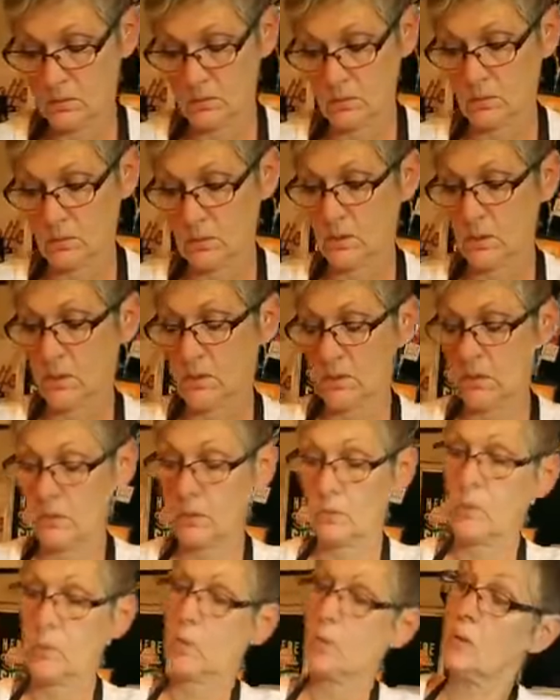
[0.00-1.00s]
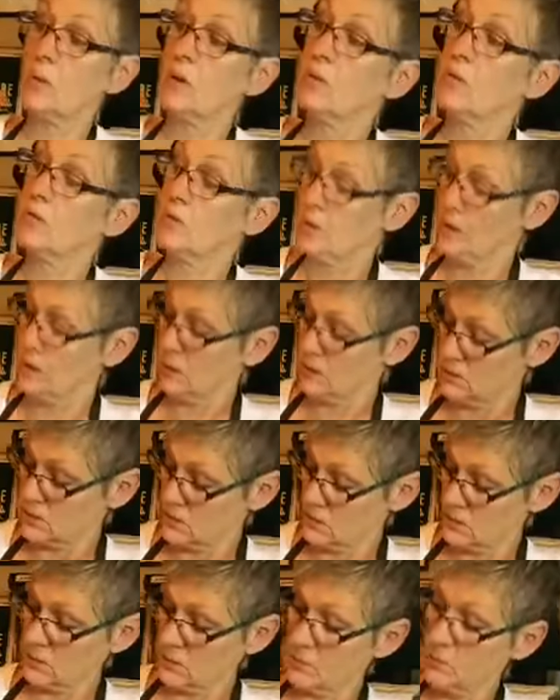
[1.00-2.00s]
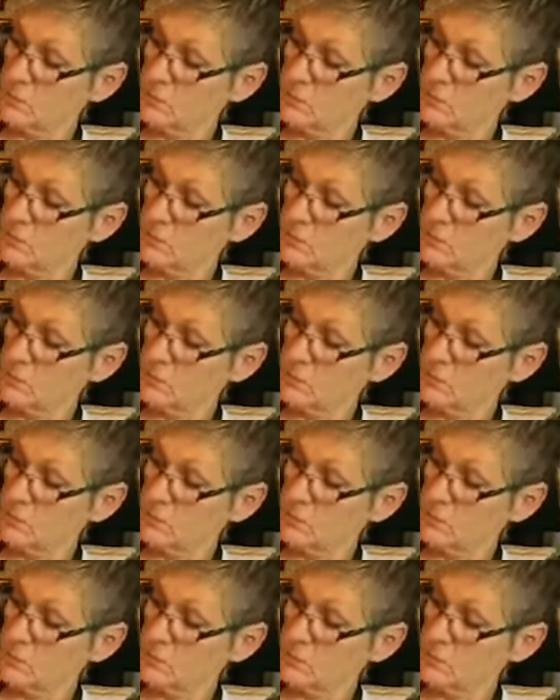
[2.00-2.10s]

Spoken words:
I'll have to remember that for next time.